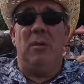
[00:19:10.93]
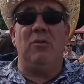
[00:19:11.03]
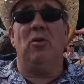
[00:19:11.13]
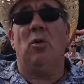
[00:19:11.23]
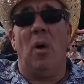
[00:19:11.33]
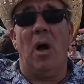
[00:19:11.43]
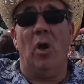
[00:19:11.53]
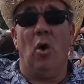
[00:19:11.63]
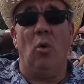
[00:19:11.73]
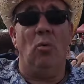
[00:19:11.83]
We've done quite a
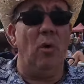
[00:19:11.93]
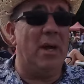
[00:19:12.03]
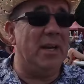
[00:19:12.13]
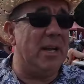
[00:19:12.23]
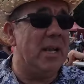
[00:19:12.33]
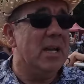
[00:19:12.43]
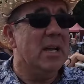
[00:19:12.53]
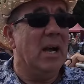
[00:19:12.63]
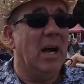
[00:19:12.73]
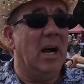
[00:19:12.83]
lot already.
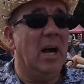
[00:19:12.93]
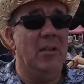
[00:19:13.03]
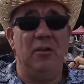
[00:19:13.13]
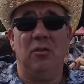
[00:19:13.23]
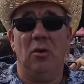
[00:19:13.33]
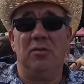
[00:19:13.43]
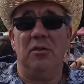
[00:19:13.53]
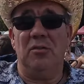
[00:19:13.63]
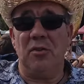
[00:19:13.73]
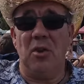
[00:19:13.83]
Uh, there's lots to
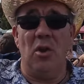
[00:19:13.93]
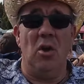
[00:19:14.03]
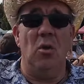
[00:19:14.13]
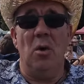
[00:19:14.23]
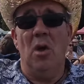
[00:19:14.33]
do.